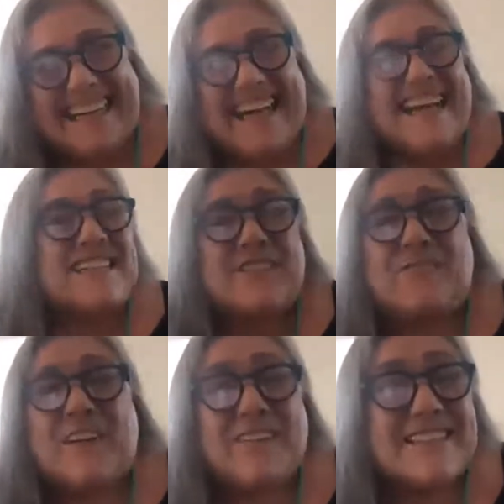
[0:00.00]
Because
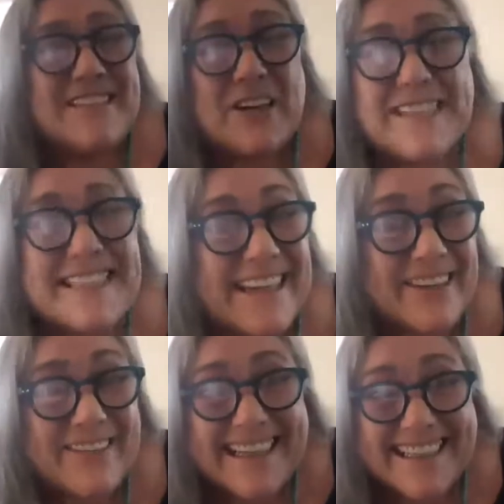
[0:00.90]
fear is so
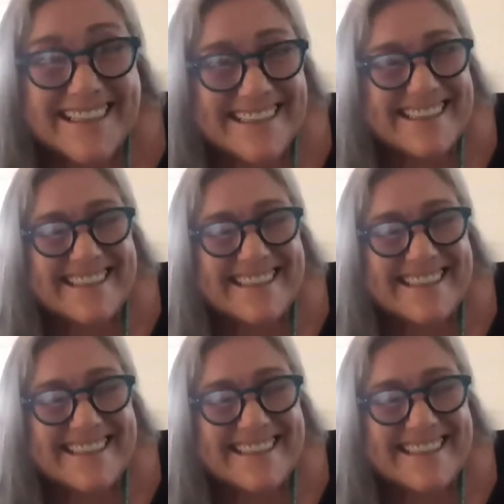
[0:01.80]
serious,